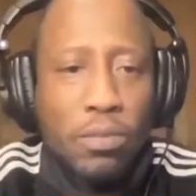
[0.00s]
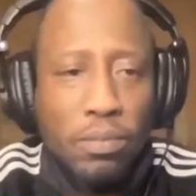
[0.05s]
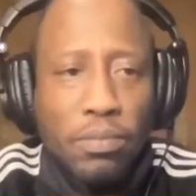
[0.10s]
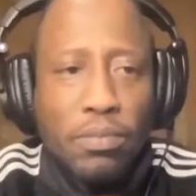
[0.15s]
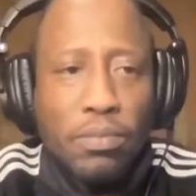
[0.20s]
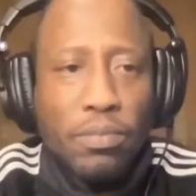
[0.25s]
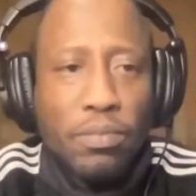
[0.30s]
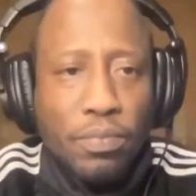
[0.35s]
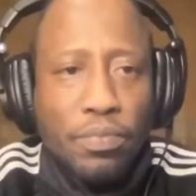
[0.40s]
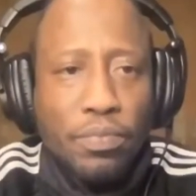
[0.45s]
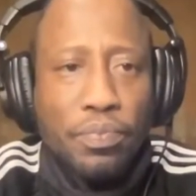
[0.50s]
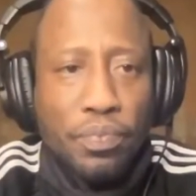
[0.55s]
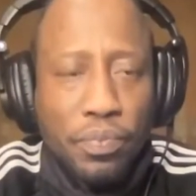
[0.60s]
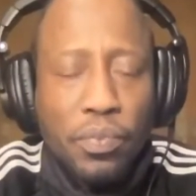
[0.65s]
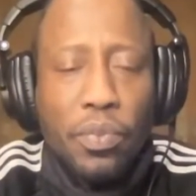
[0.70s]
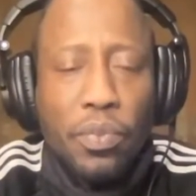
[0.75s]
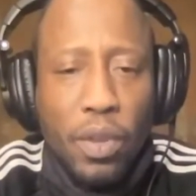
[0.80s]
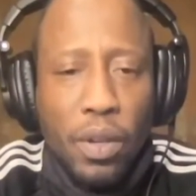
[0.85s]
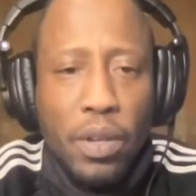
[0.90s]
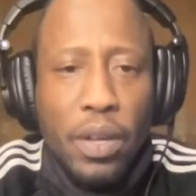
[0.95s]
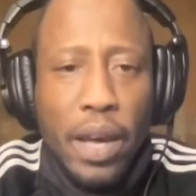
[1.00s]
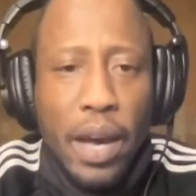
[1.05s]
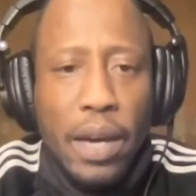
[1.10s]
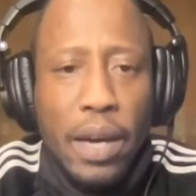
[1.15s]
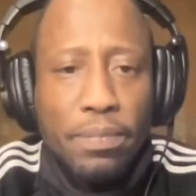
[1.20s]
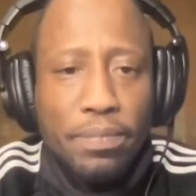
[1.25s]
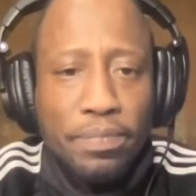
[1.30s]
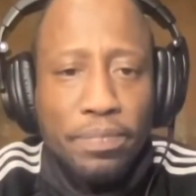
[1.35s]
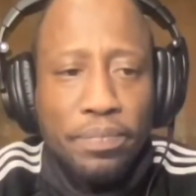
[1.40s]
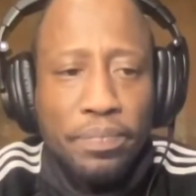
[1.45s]
The confidence. That's all.
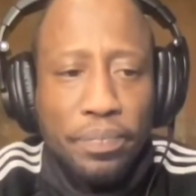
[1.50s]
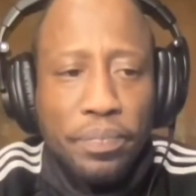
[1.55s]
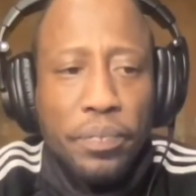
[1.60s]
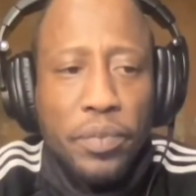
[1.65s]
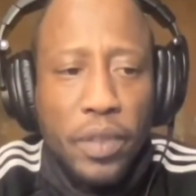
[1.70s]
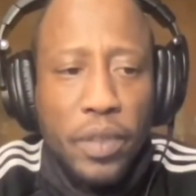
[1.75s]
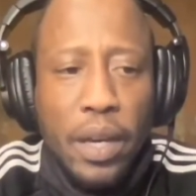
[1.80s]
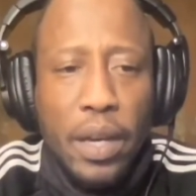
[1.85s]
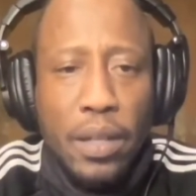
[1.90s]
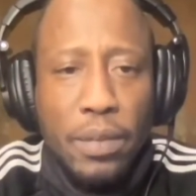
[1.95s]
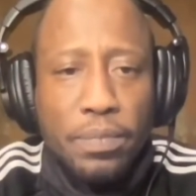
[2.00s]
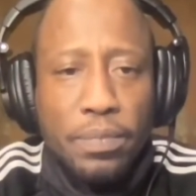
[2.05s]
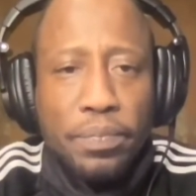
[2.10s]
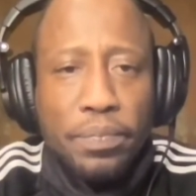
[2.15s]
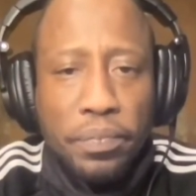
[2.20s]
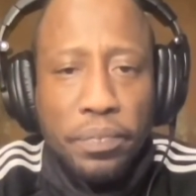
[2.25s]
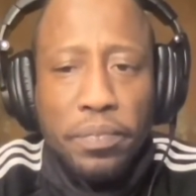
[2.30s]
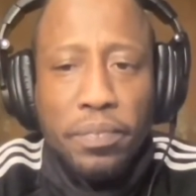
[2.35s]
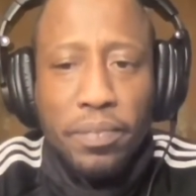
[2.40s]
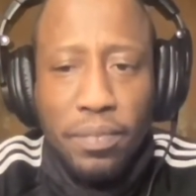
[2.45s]
Because he comes from a